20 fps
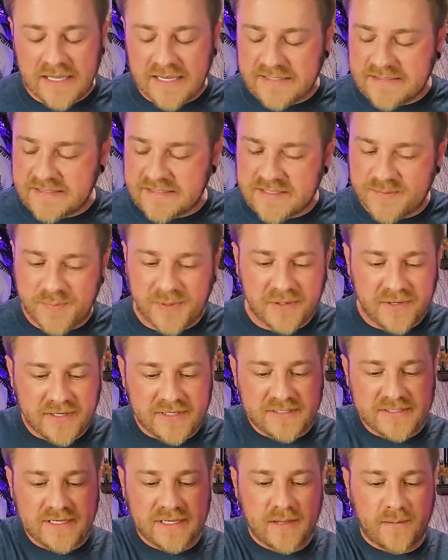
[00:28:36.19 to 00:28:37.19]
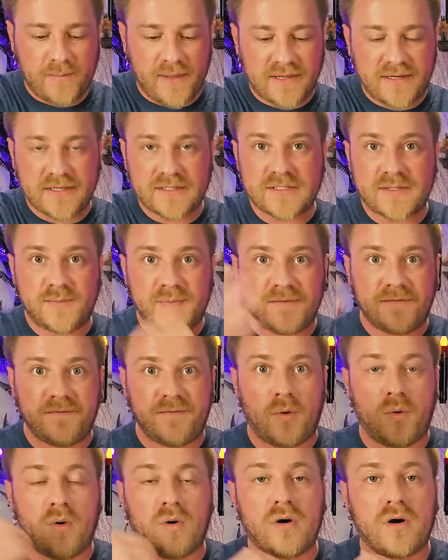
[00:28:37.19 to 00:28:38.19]
It's experiencing abundance
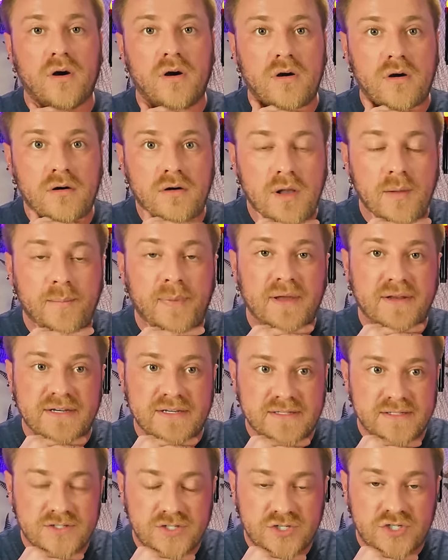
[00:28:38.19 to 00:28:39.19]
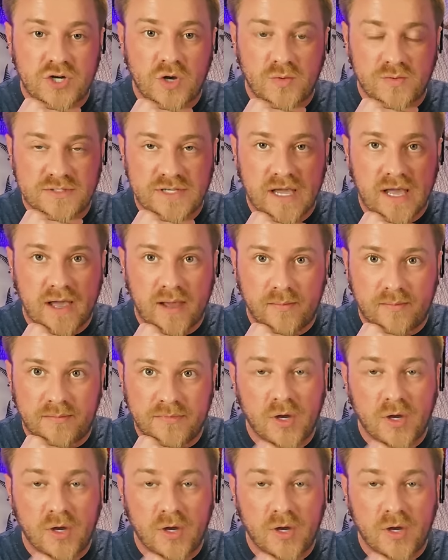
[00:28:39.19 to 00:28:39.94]
before abundance shows up,